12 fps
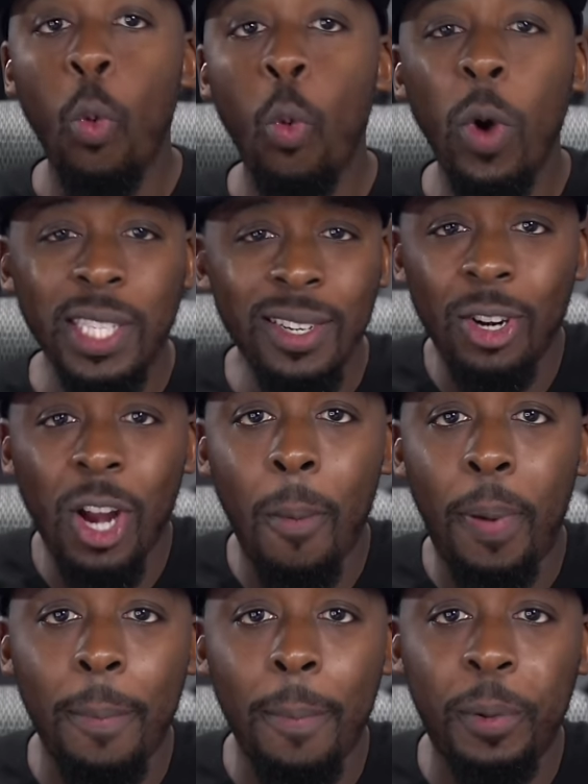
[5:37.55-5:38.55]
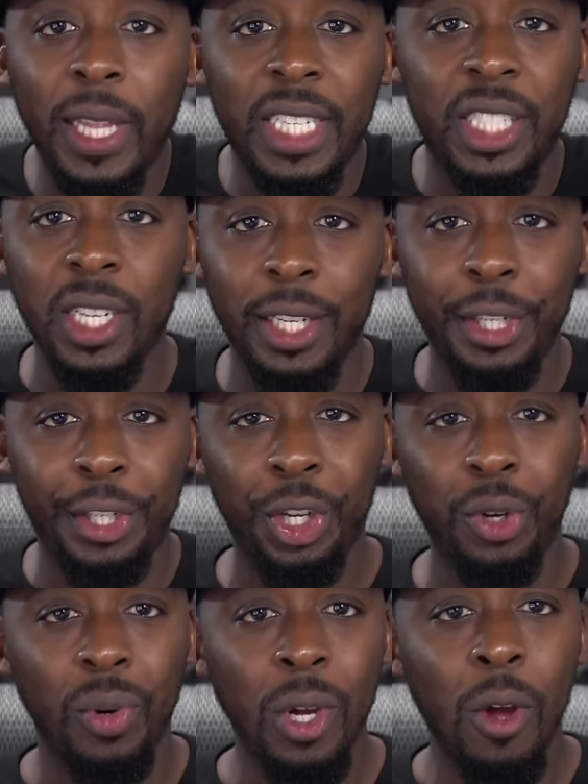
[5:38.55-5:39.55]
What's an unarmed population going to
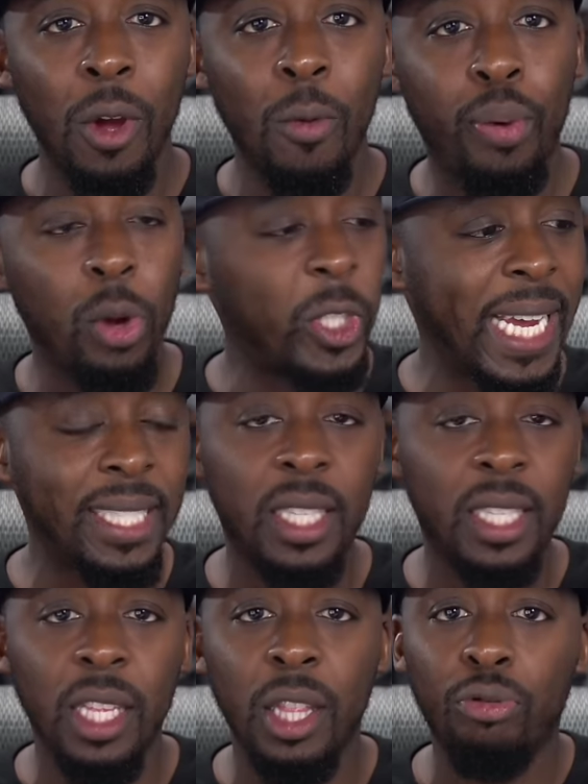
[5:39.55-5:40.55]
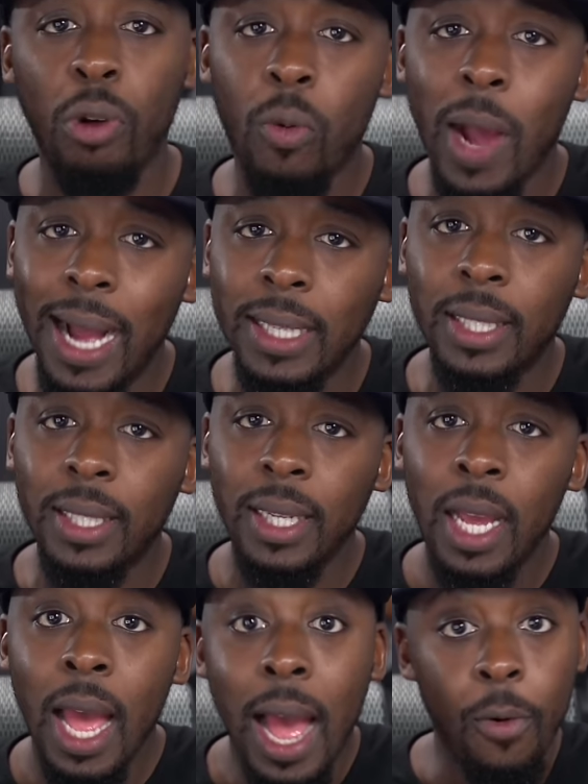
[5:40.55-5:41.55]
do? Protest and throw
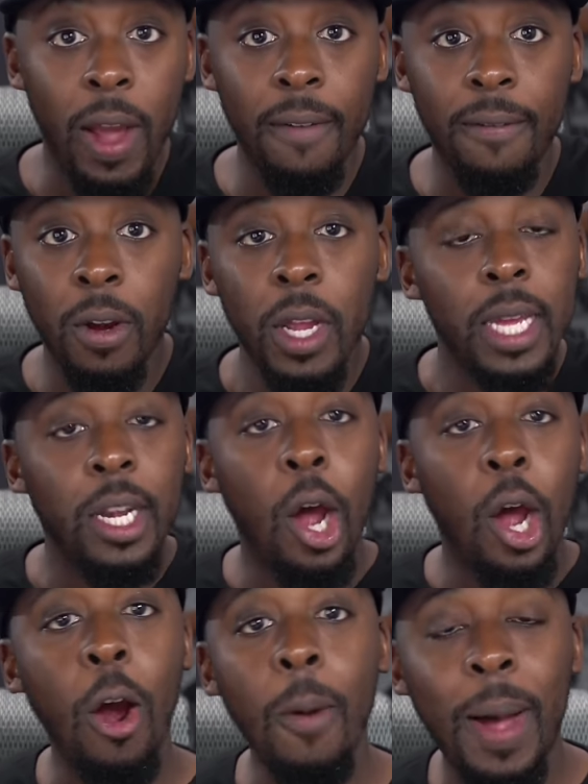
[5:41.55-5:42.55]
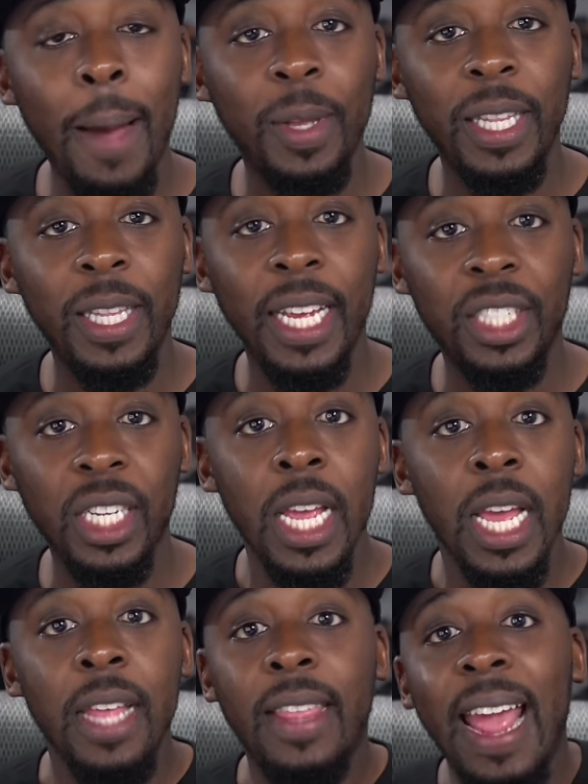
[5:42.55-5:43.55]
rocks? However, an armed
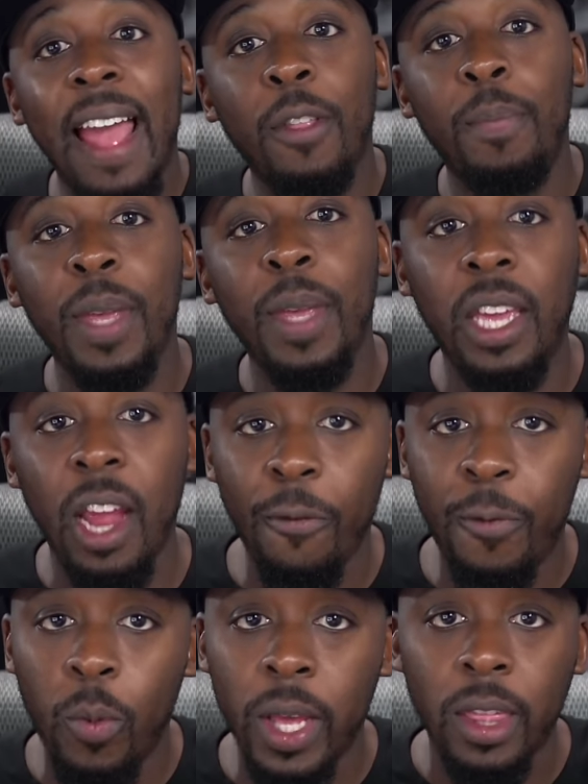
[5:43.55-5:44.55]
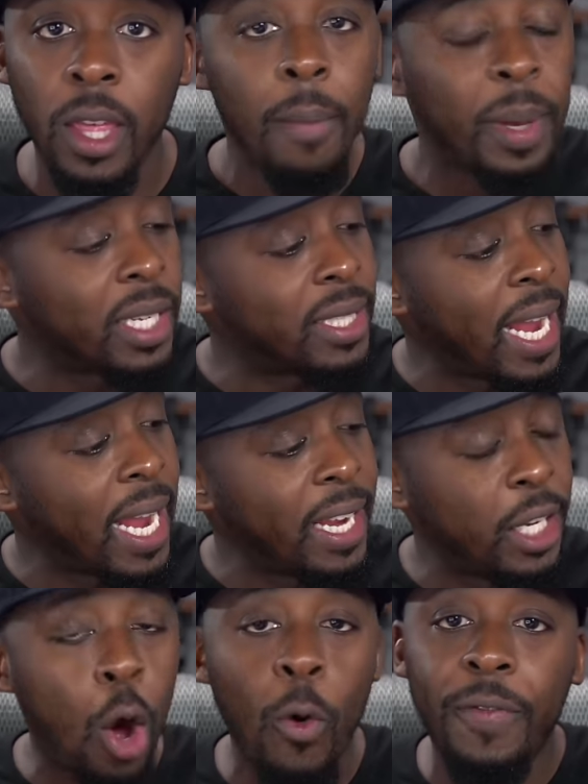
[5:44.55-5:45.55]
population, they have to be careful with because they
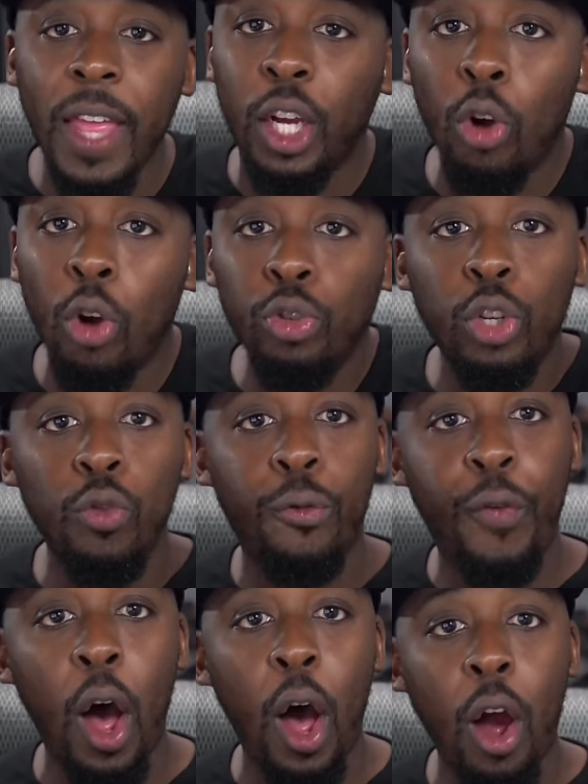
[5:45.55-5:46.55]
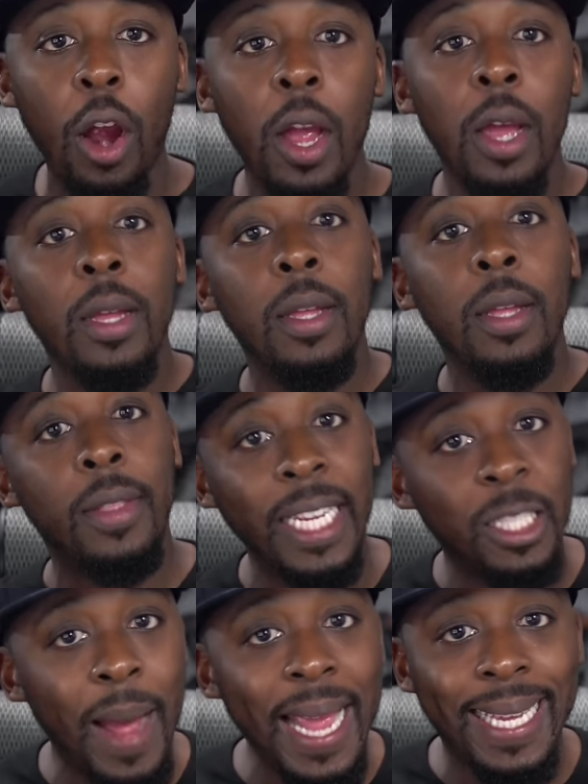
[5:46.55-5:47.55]
know if they go too far,
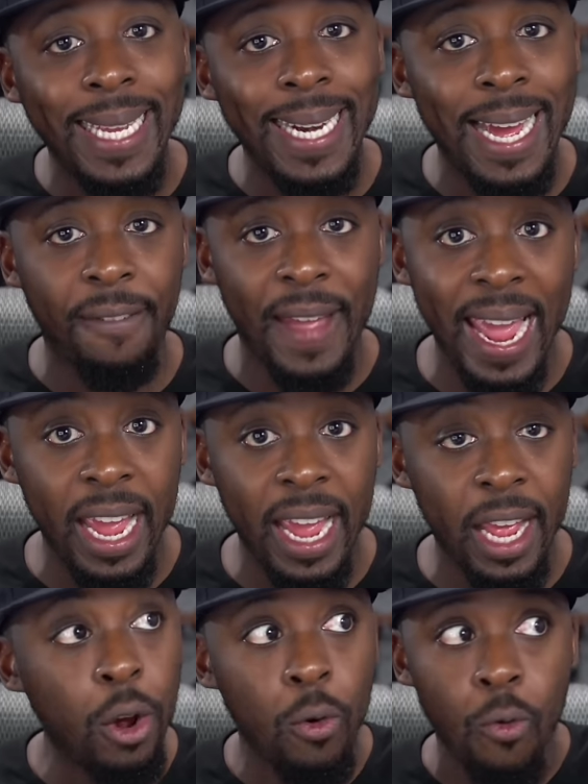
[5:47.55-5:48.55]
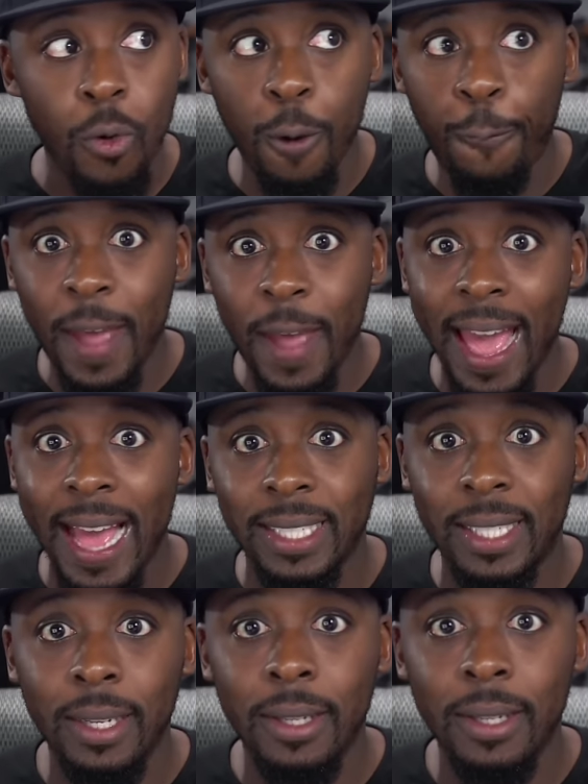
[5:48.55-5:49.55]
things might get out of hand real
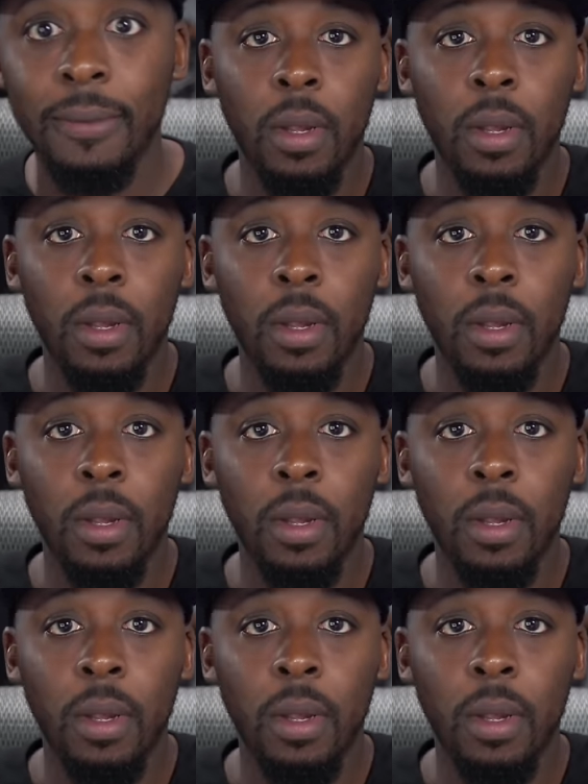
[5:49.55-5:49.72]
fast.